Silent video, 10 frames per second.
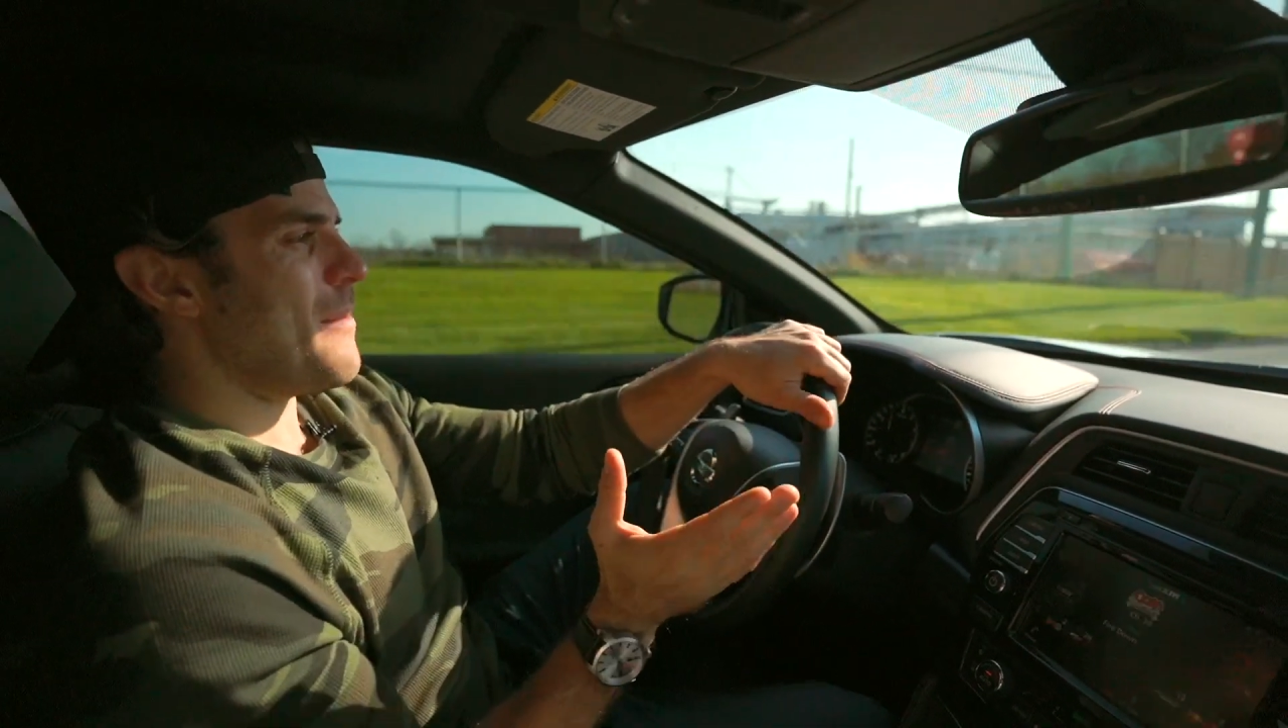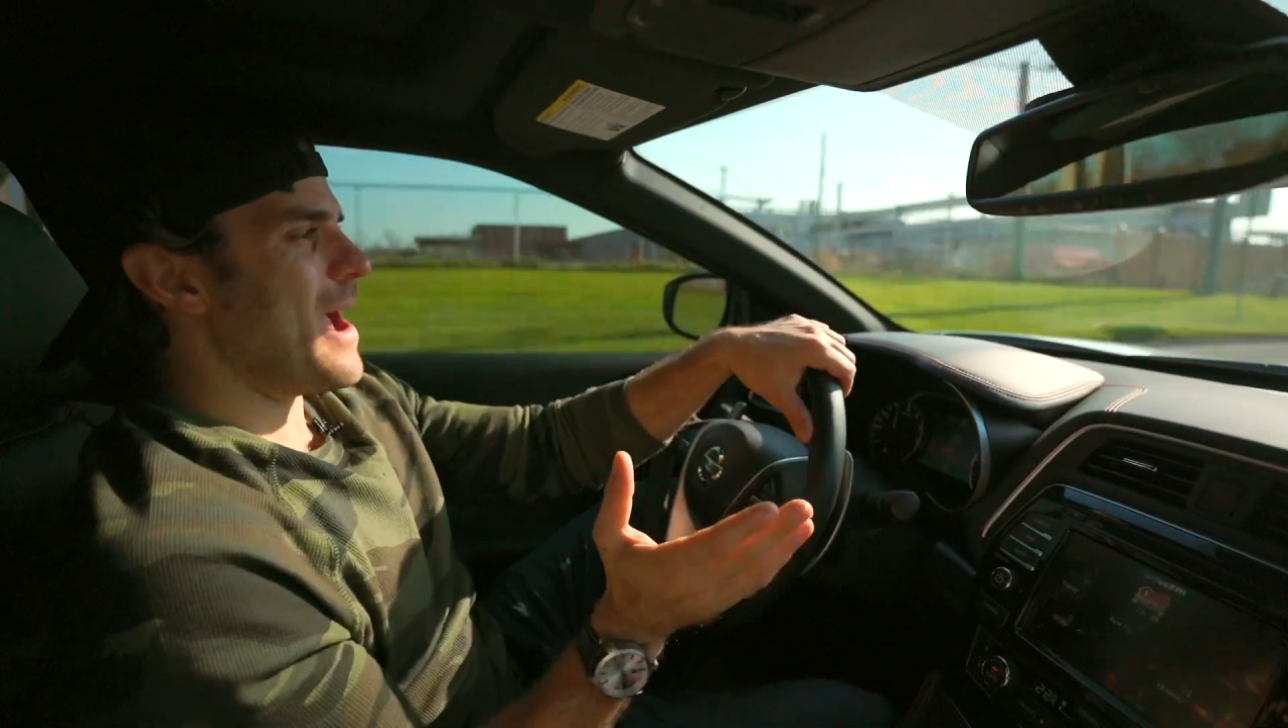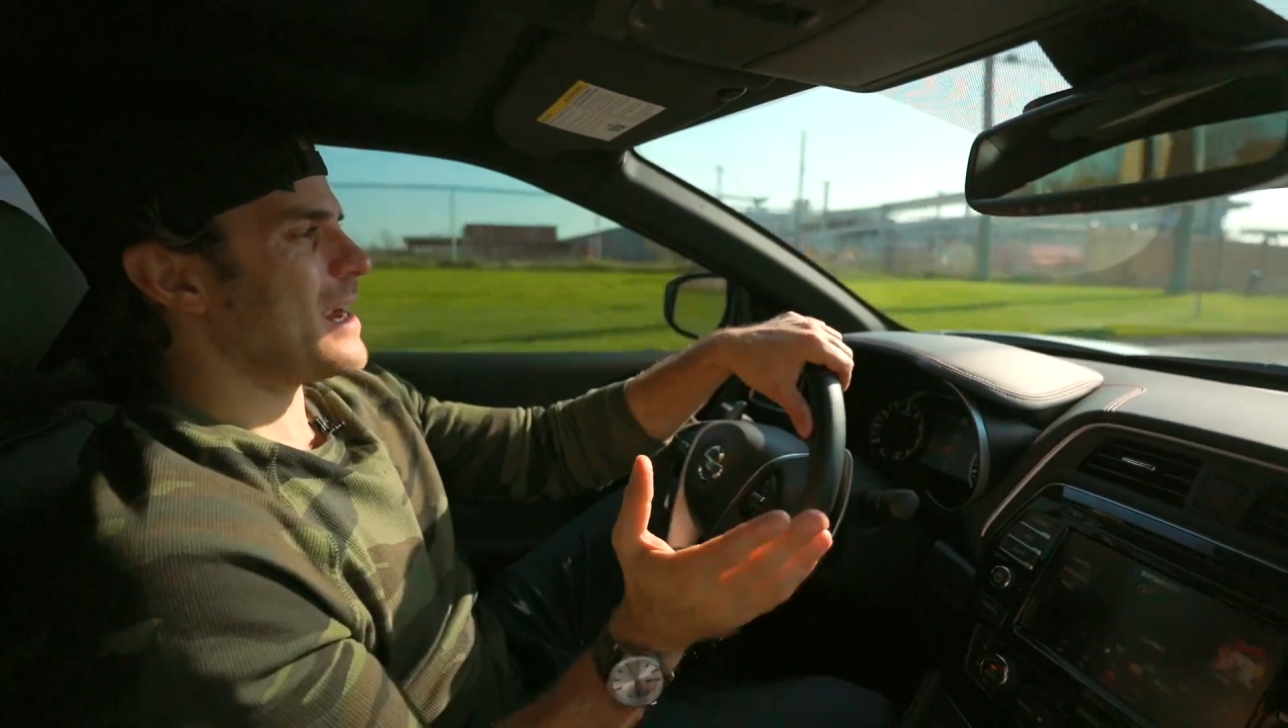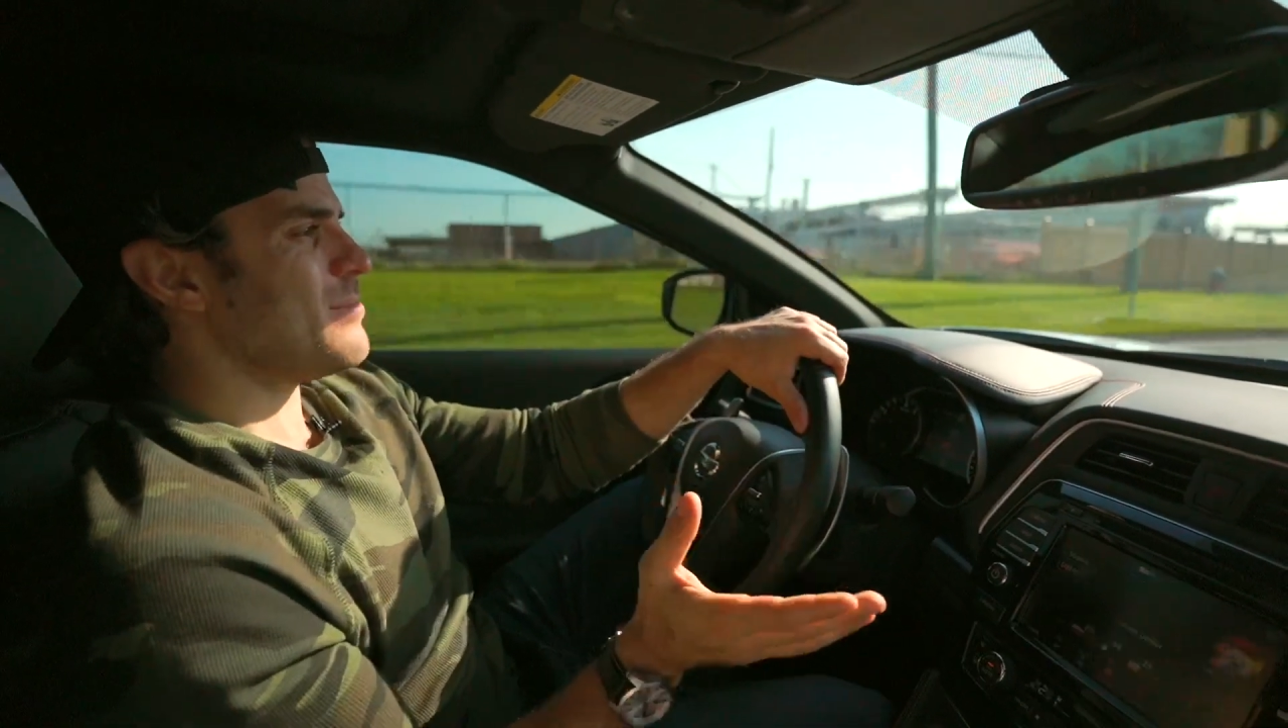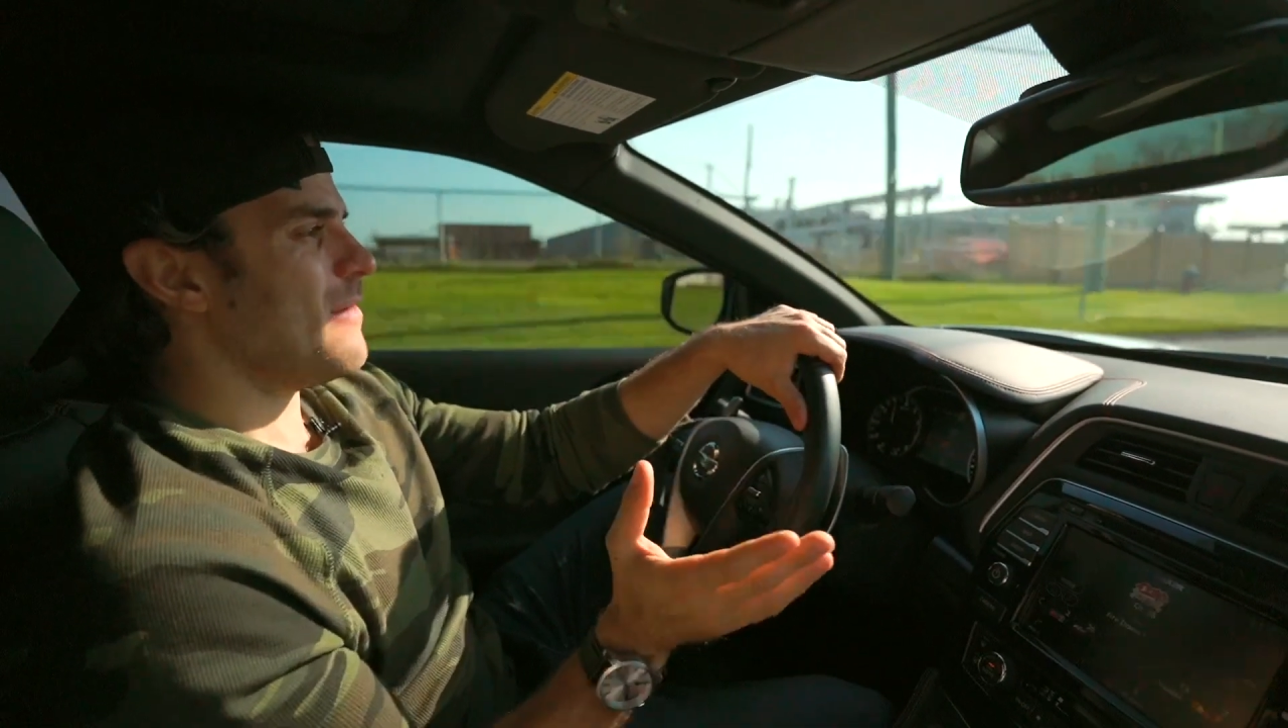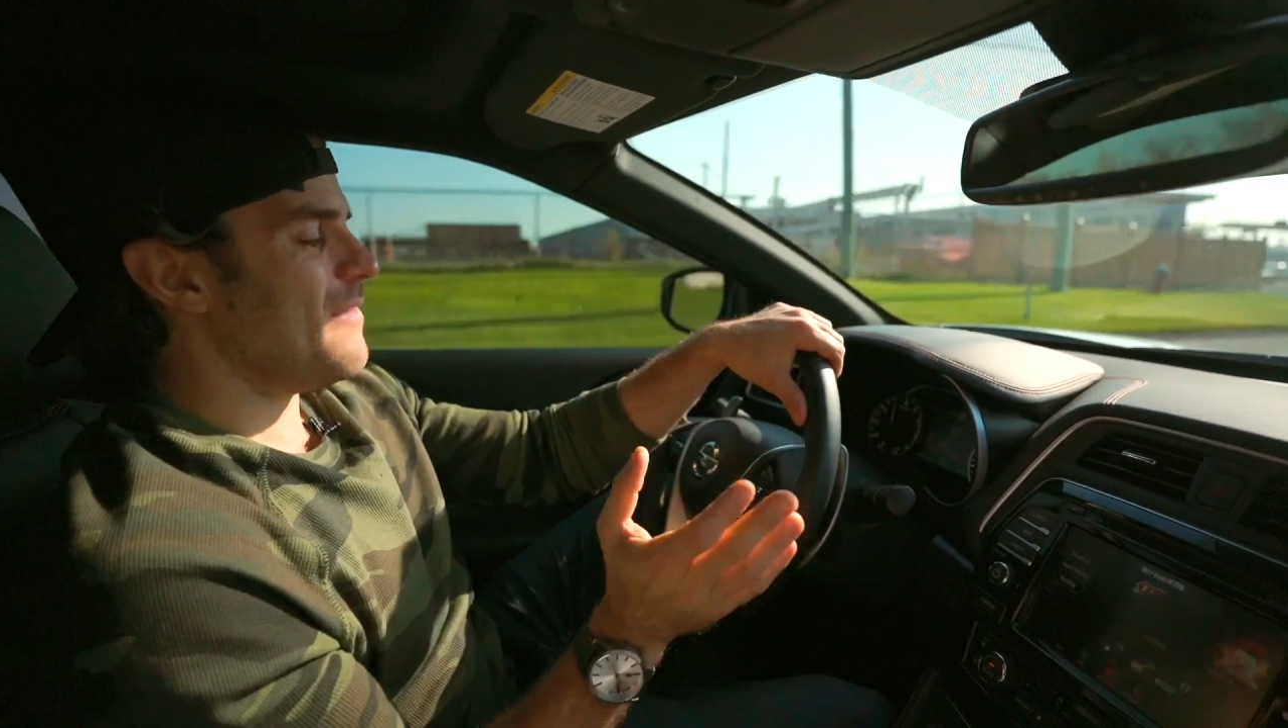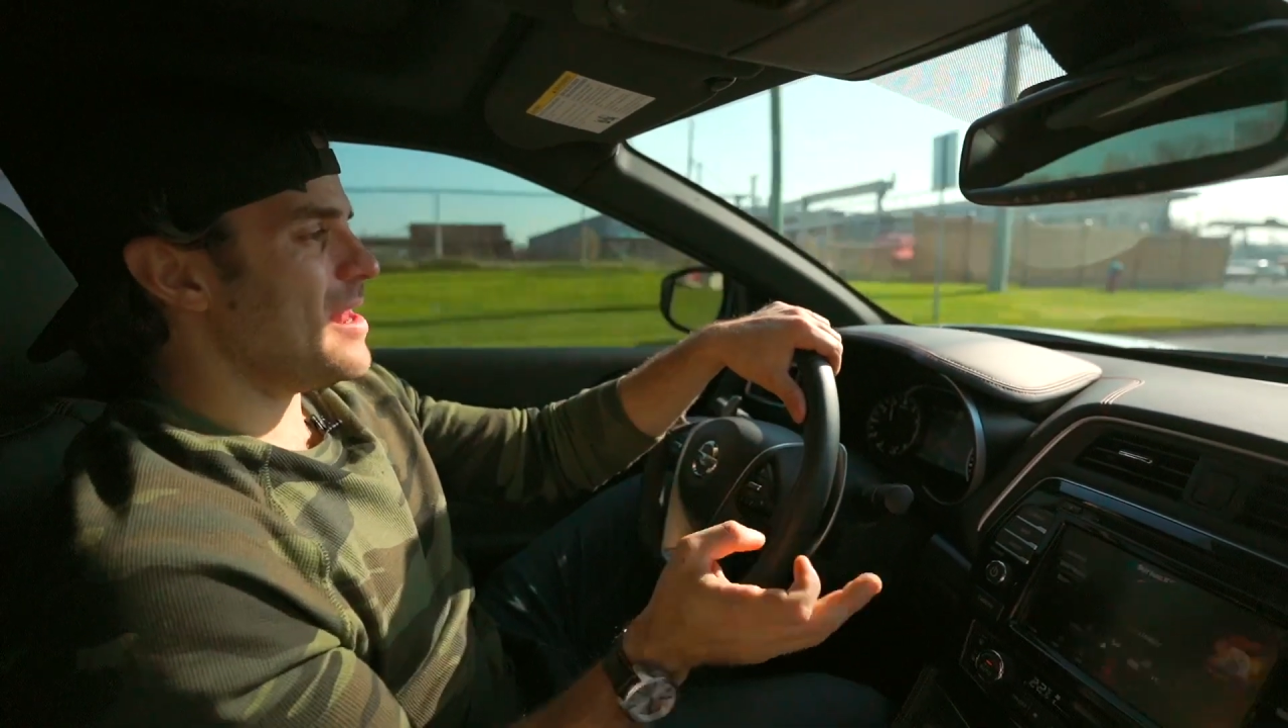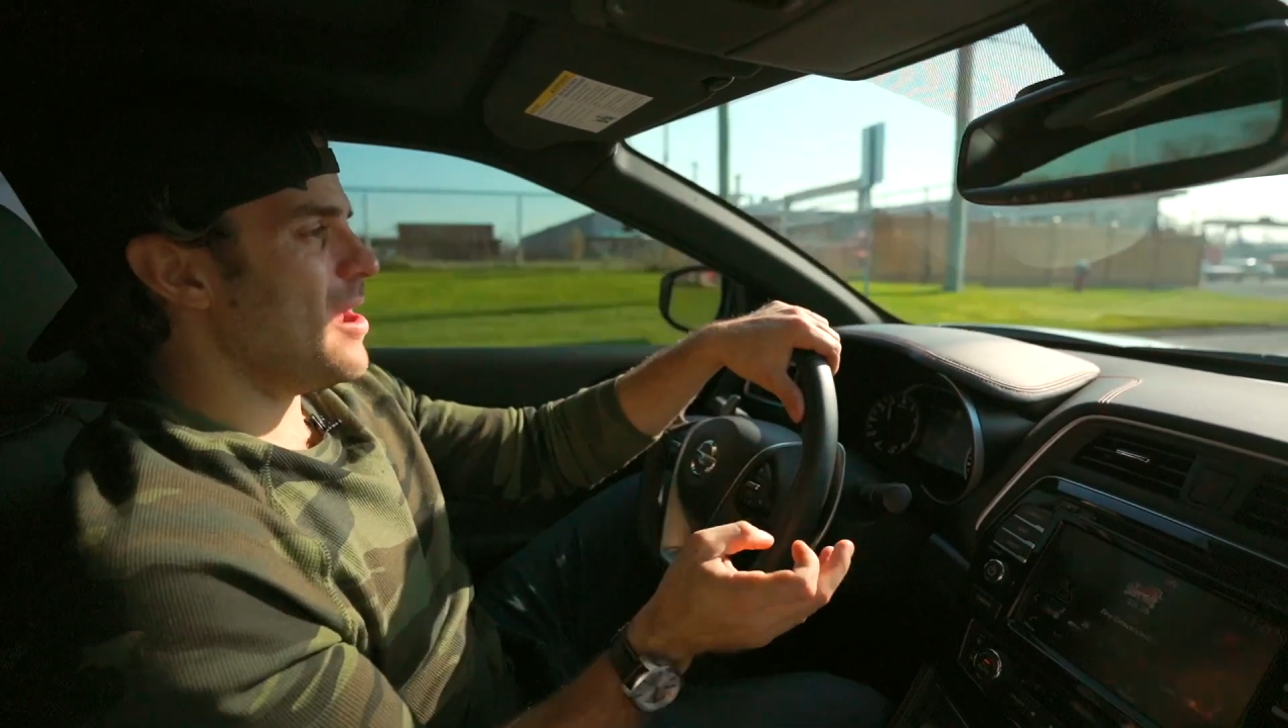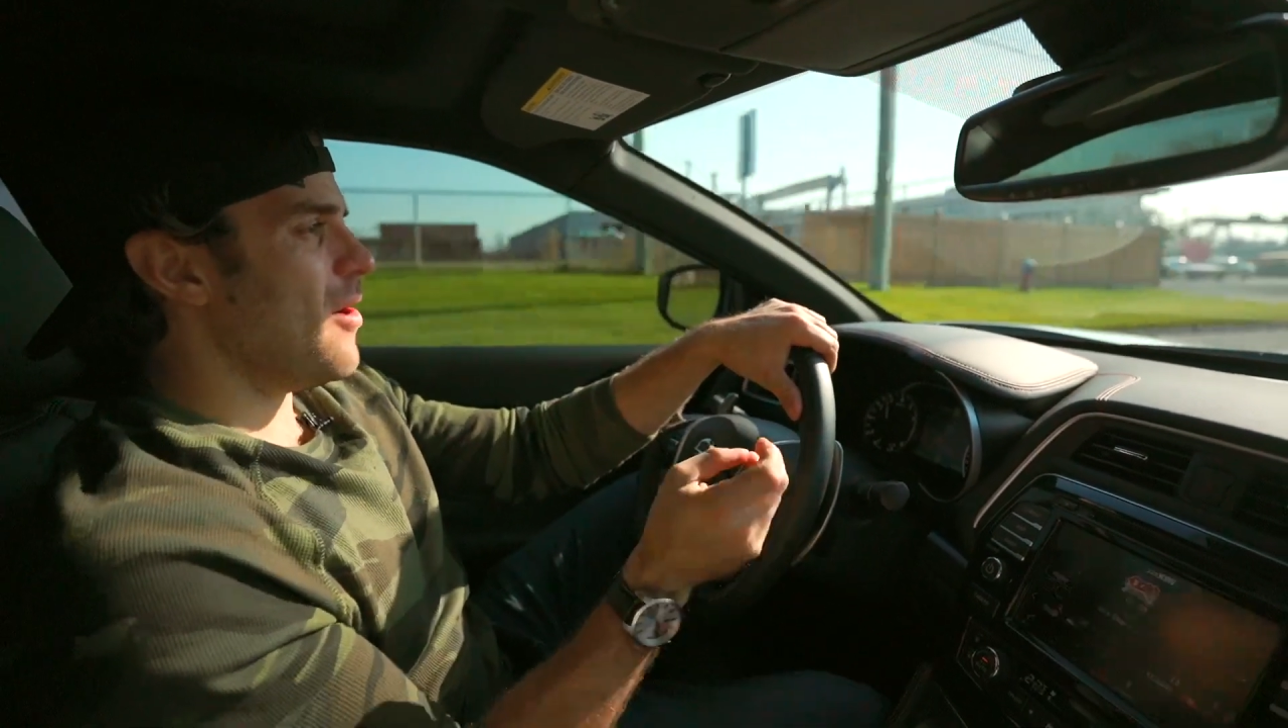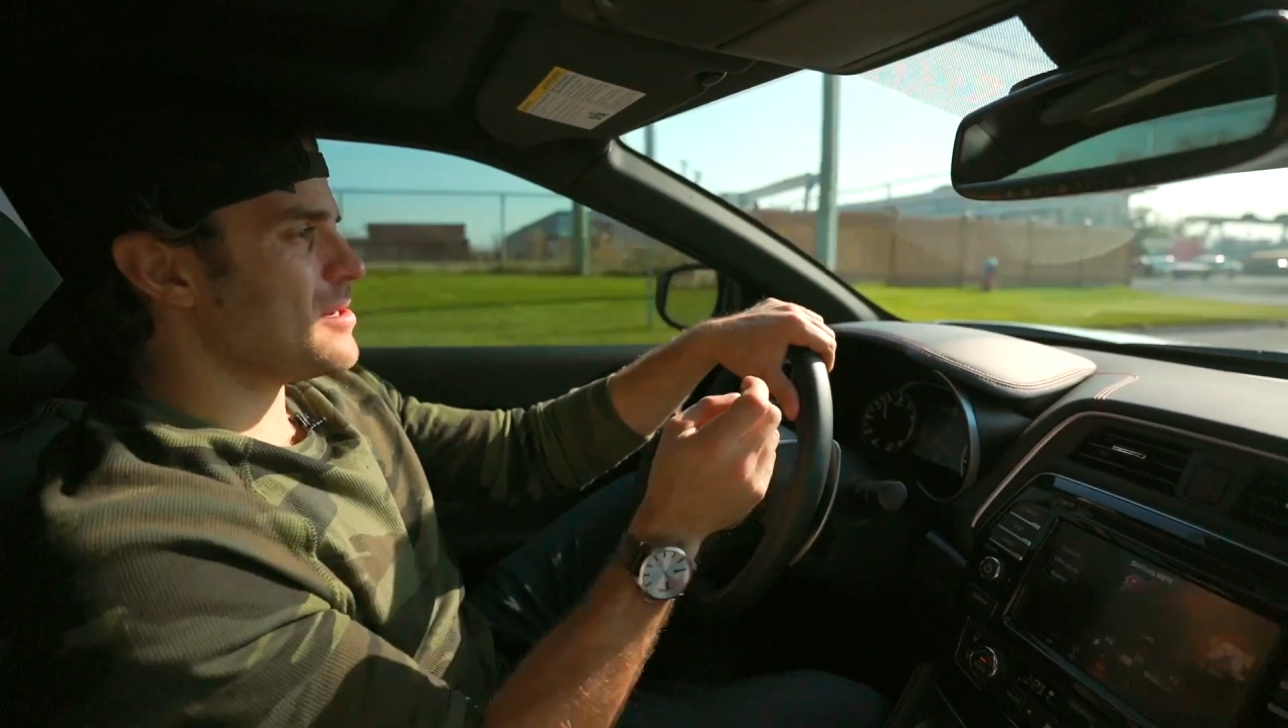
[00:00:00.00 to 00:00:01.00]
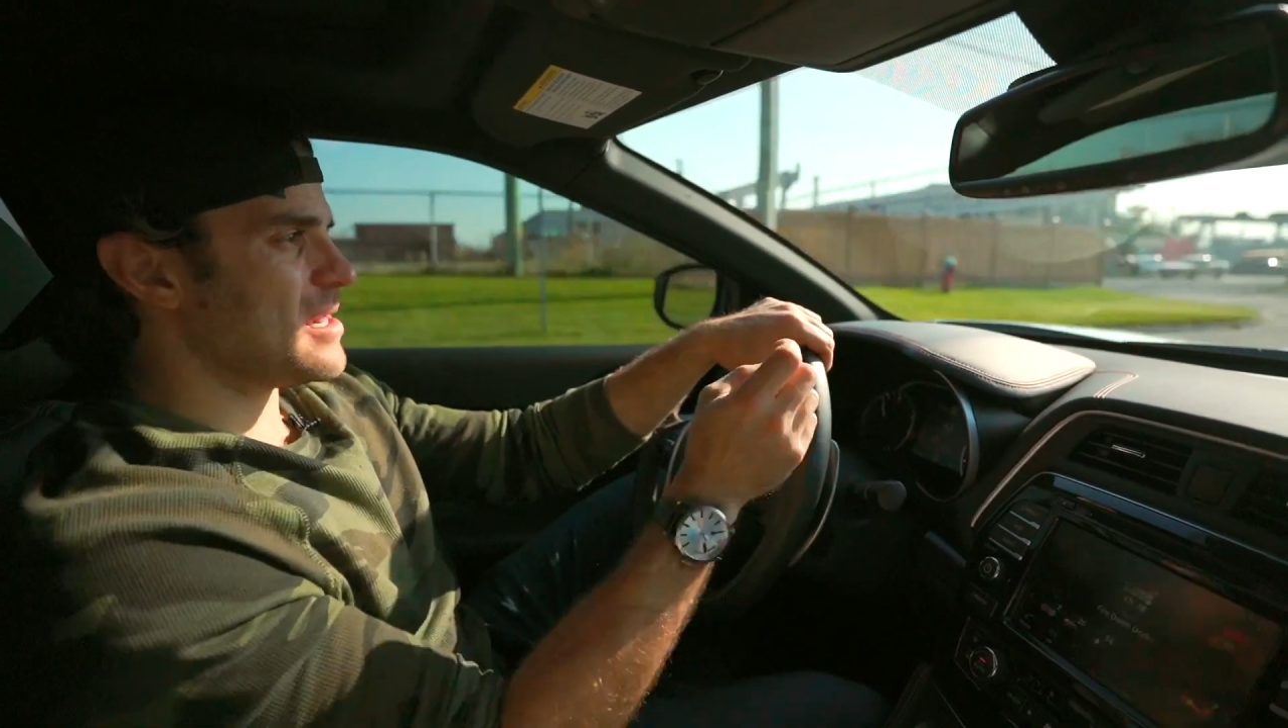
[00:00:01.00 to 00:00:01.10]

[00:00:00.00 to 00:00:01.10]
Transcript: Maxima videos,